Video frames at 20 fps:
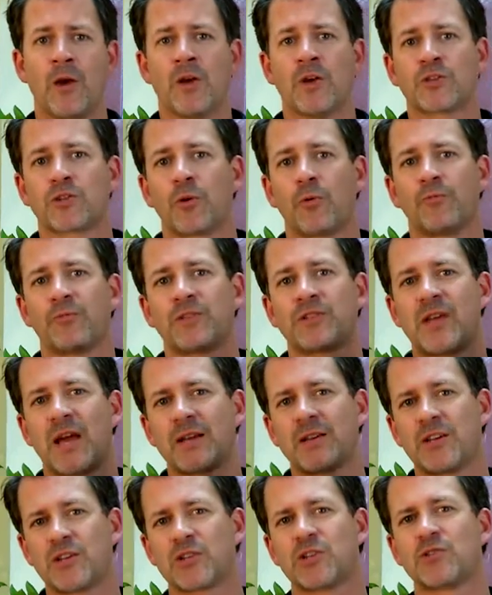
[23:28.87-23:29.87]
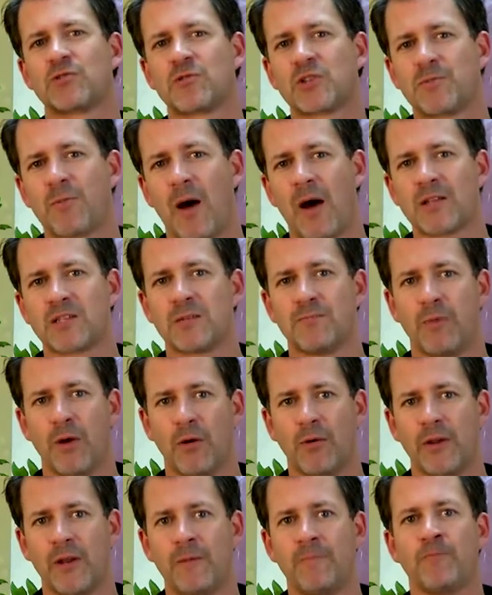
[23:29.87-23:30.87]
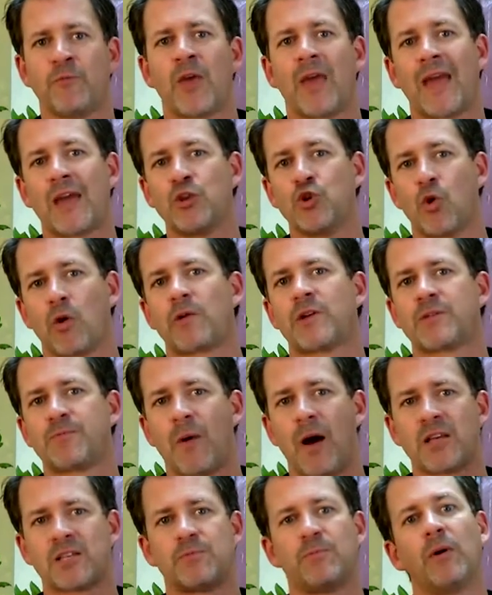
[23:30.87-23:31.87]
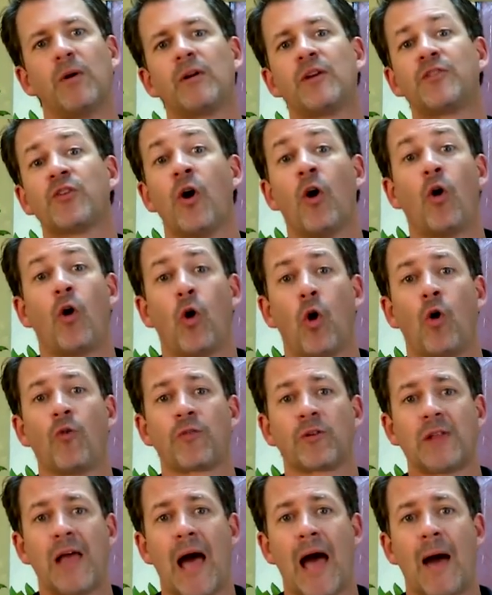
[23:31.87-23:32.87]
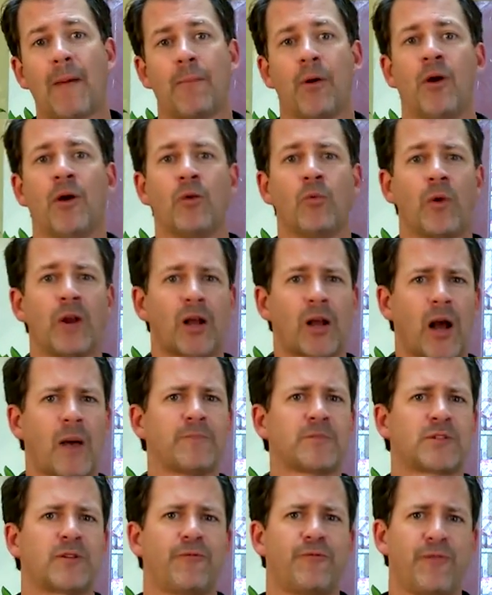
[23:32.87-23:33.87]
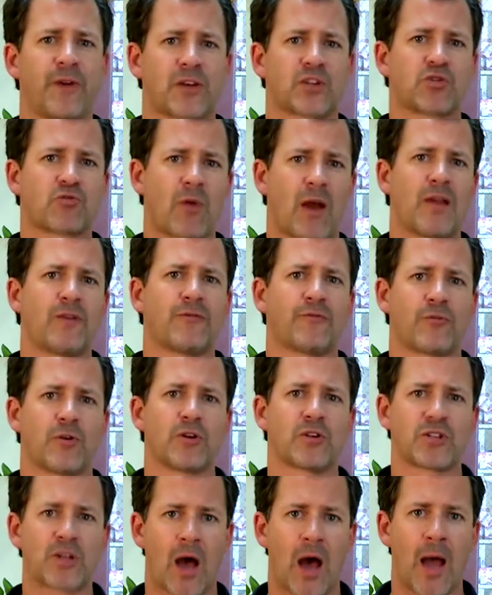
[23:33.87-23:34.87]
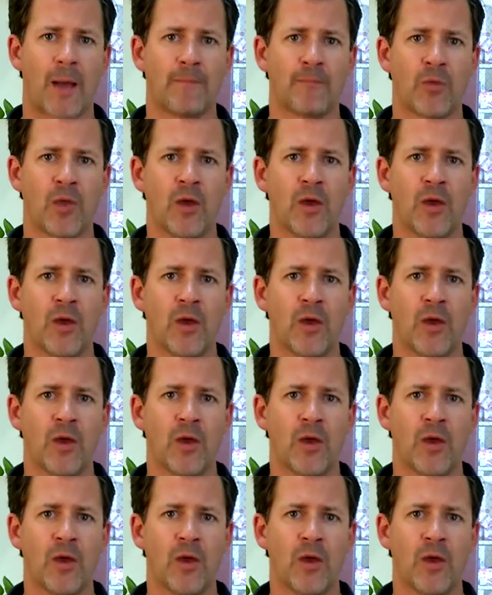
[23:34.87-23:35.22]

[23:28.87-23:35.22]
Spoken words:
So the technician's responsibility and your responsibilities overlap when it comes to fixed right first time.